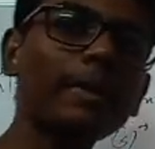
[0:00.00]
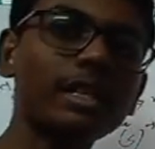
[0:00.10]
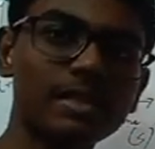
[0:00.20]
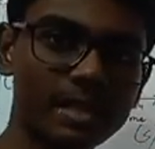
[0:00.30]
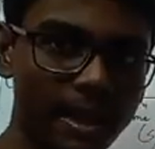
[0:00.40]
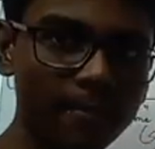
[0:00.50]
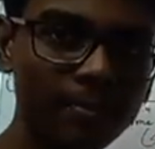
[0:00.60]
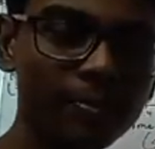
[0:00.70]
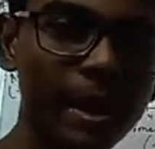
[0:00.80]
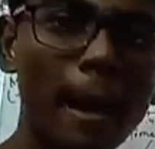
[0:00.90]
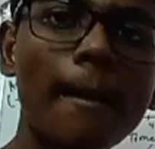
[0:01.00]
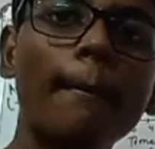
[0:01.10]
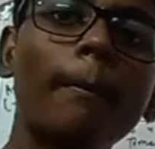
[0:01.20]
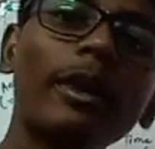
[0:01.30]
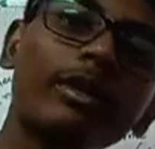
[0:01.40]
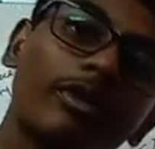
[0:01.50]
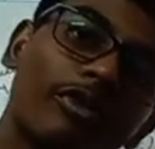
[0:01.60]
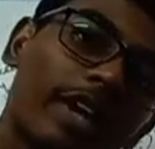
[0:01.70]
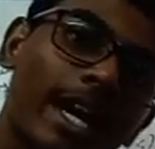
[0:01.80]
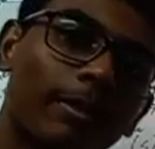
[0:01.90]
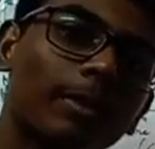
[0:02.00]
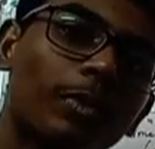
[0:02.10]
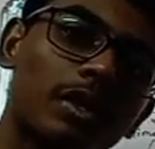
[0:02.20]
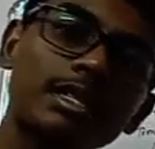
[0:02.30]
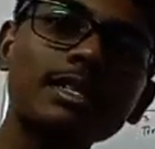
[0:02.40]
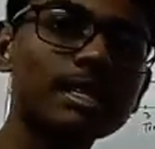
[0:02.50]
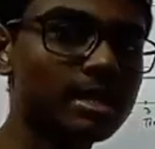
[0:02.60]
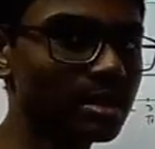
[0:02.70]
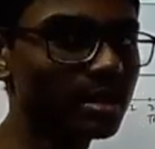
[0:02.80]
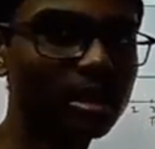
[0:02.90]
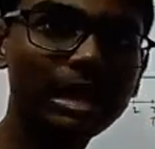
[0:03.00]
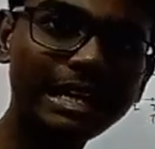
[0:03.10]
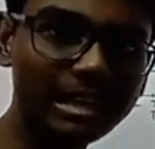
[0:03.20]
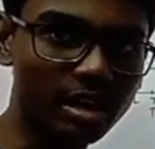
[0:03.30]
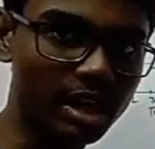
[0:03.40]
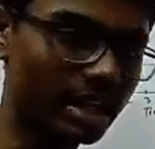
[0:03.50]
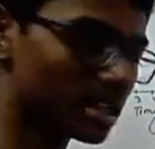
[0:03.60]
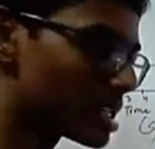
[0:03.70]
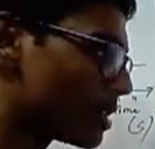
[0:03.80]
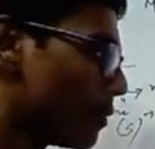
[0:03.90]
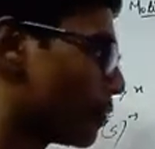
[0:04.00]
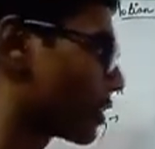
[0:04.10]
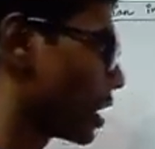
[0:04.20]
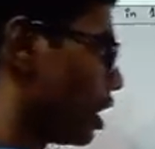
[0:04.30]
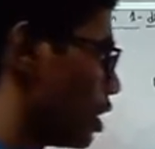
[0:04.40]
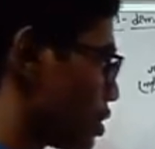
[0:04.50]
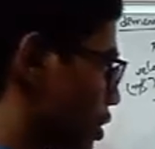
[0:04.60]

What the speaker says: be the same, but the way, the process is incorrect. So